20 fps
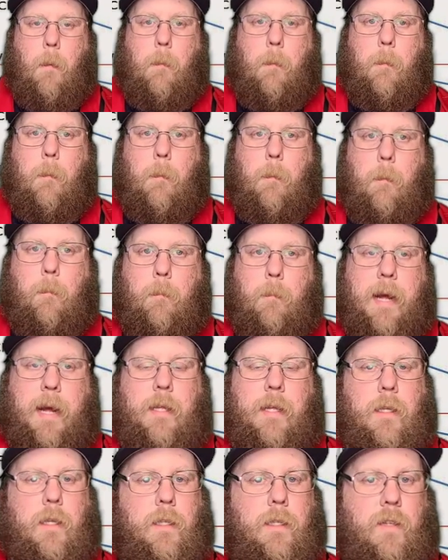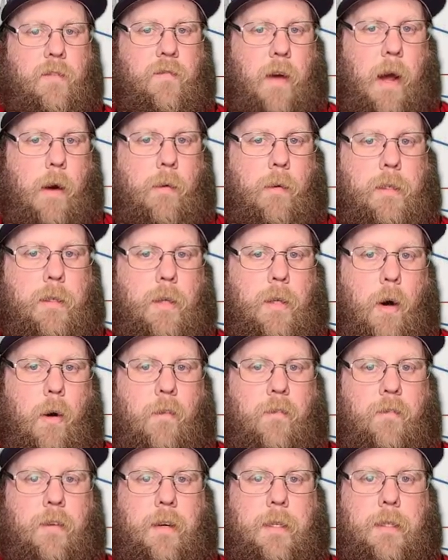make this Falcons
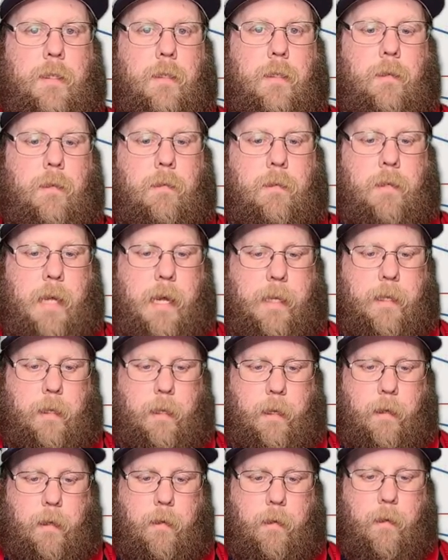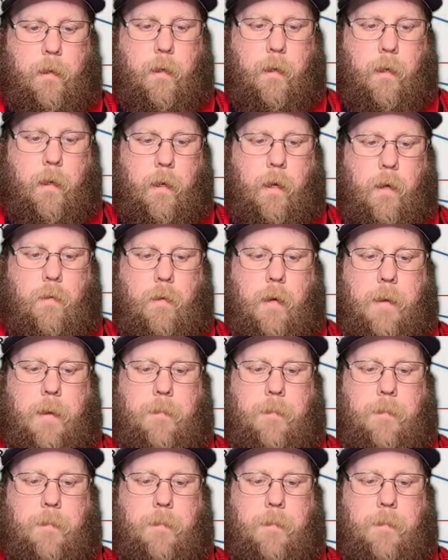offense deadly. Okay,